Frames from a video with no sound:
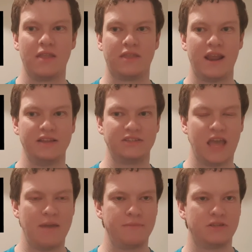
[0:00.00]
The next
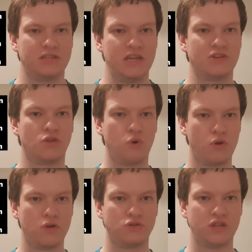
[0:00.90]
game sees
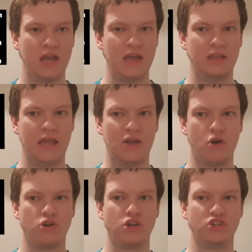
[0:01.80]
Tony O'Shea take on